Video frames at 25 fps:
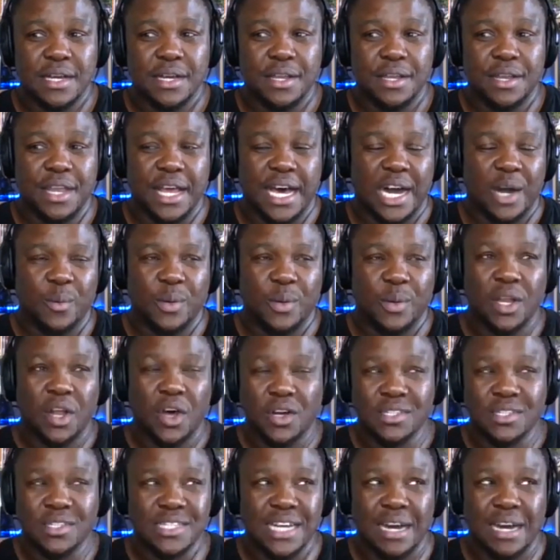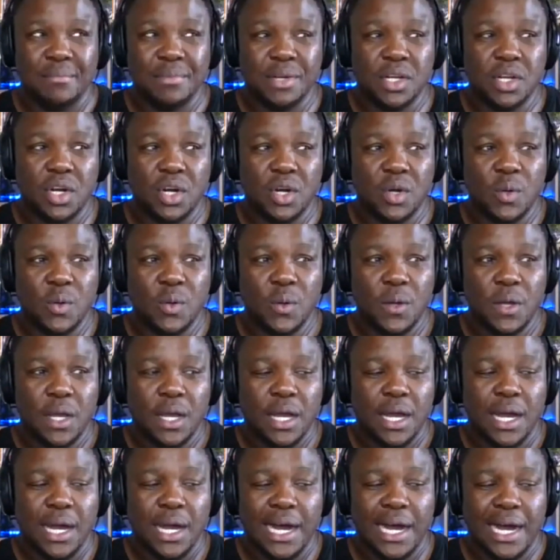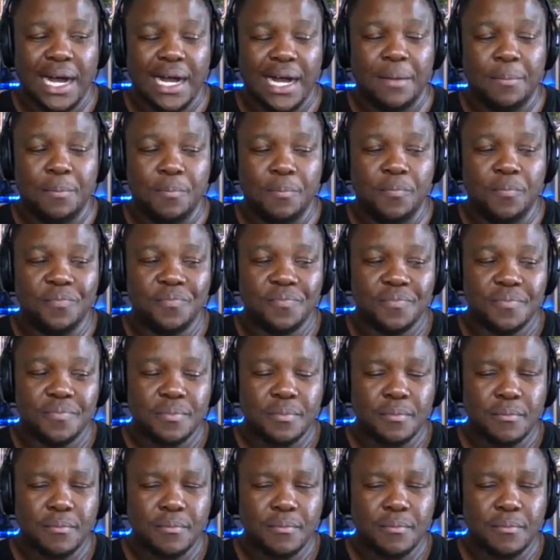now a long time ago. And